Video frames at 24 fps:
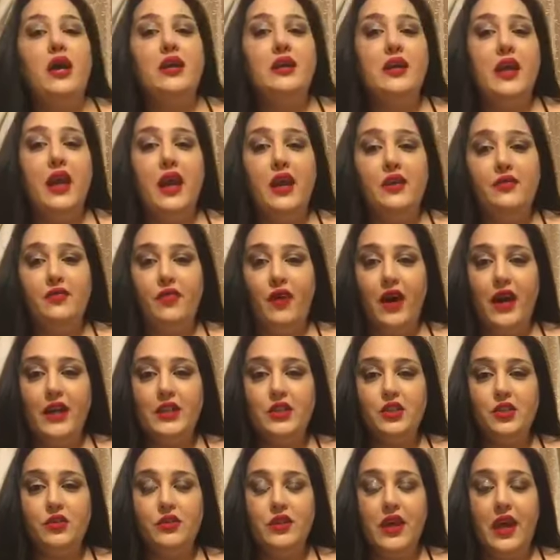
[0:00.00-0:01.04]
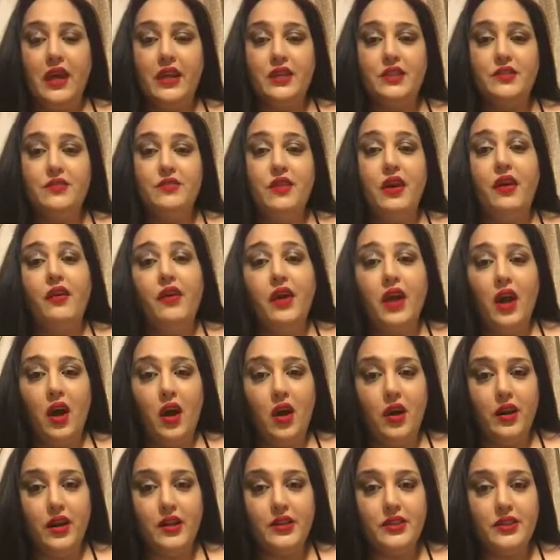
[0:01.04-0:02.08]
a advisor that is very
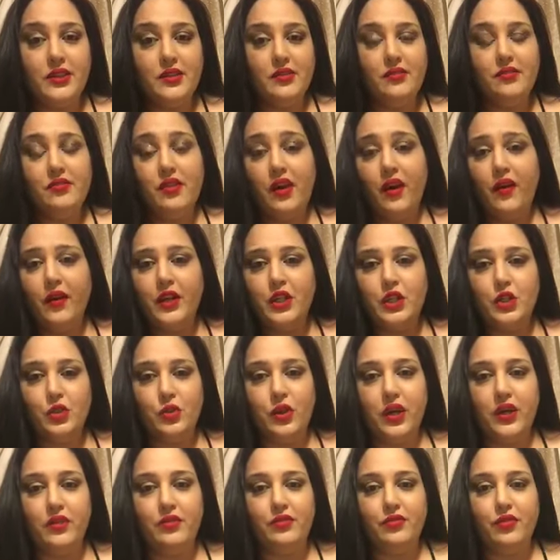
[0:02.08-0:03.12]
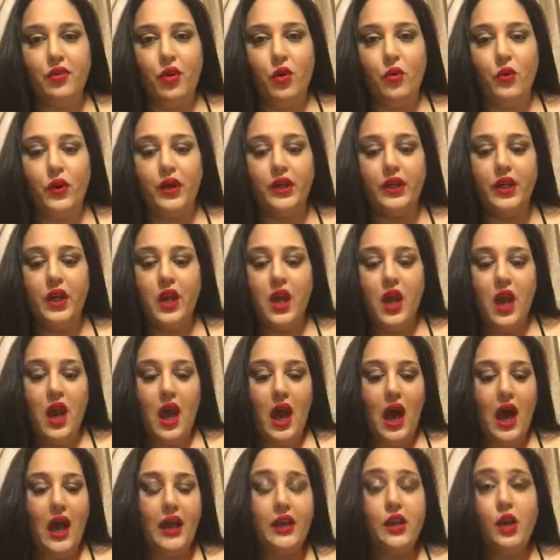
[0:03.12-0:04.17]
honest, very straightforward.
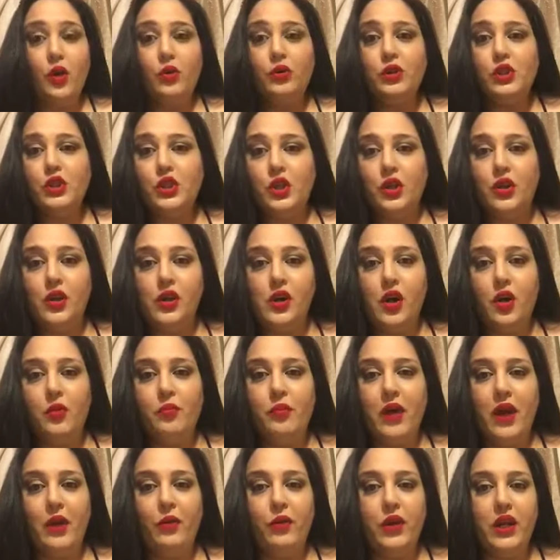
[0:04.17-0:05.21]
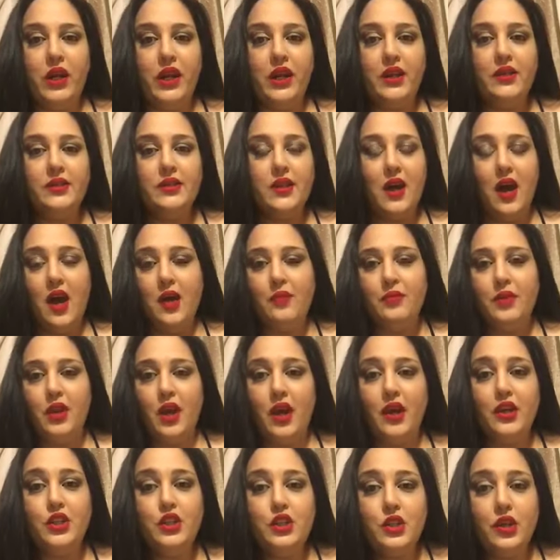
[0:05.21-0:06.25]
I don't sugarcoat my readings. I'm
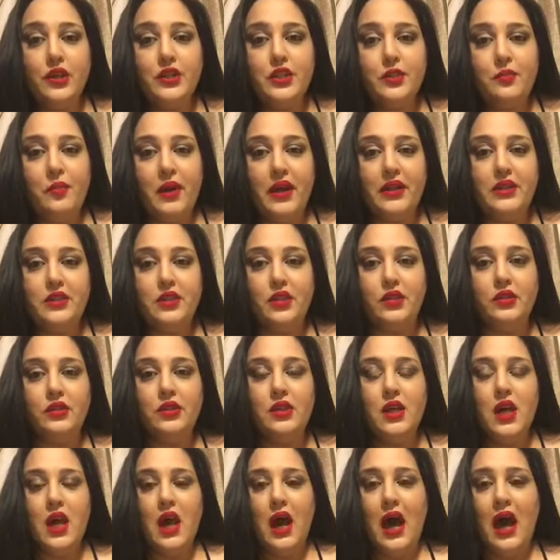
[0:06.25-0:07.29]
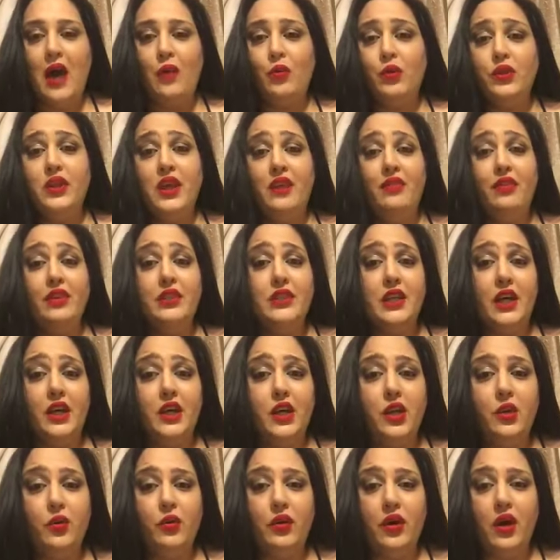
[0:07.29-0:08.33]
non-judgmental. I will never tell
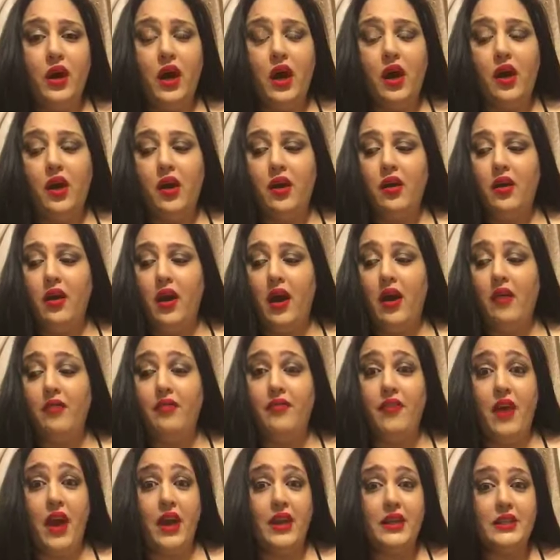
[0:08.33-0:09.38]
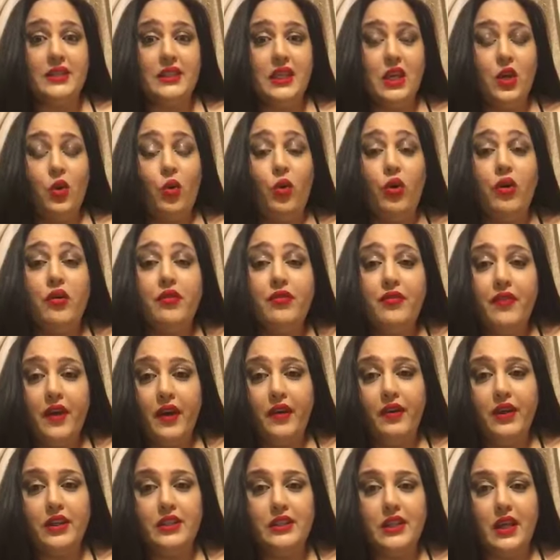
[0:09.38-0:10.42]
you a, a fantasy or a
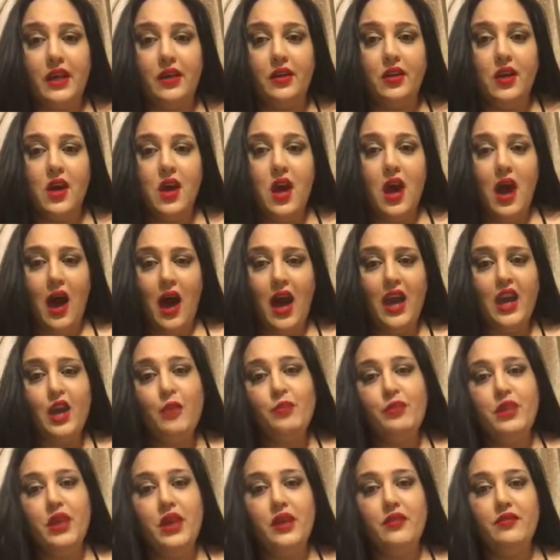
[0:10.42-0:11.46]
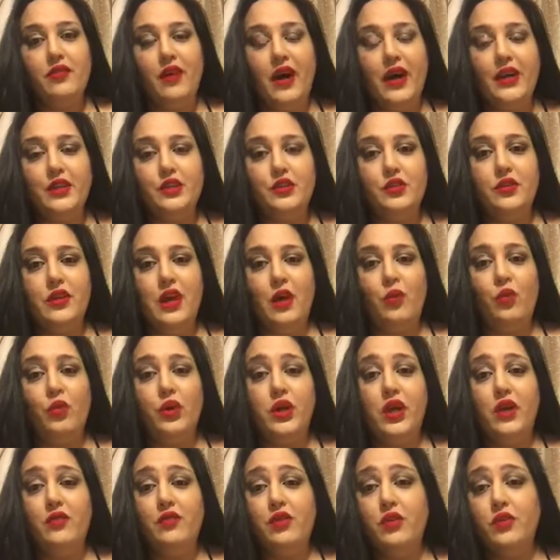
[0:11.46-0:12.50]
fairy tale. I am the advisor that will
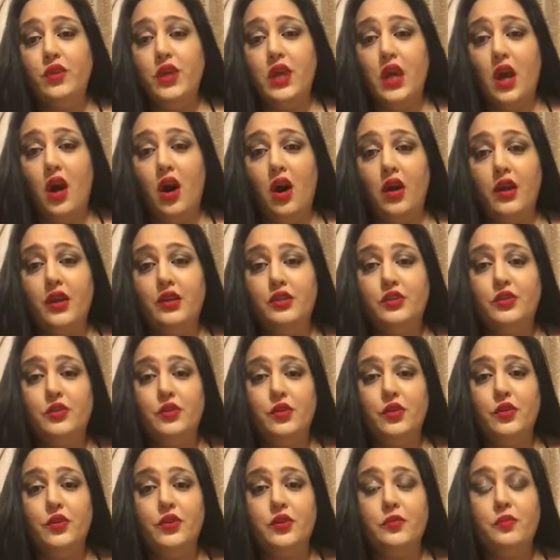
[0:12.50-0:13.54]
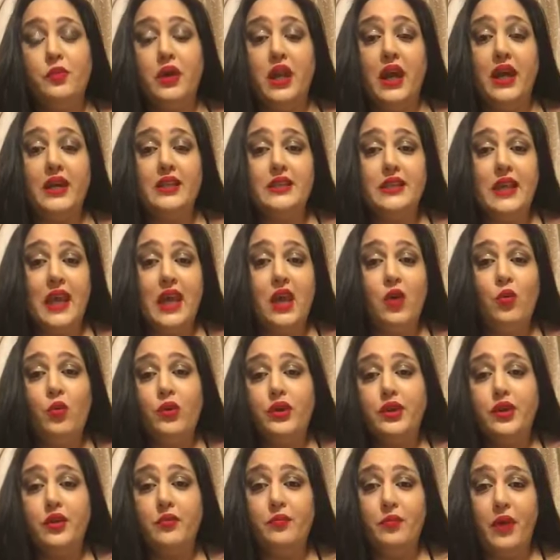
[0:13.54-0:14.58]
give you the honest truth, but I say it
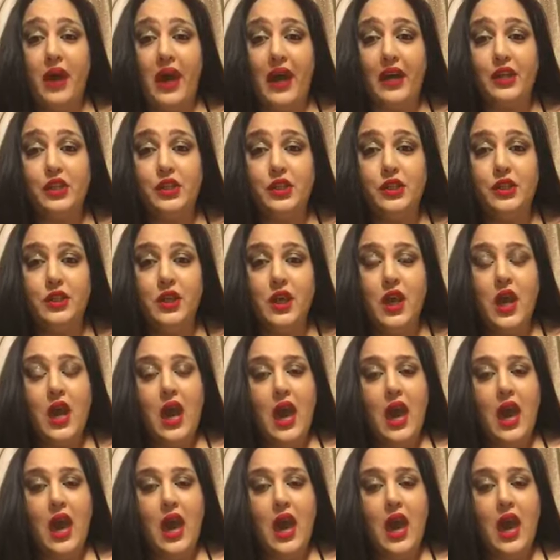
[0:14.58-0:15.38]
with compassion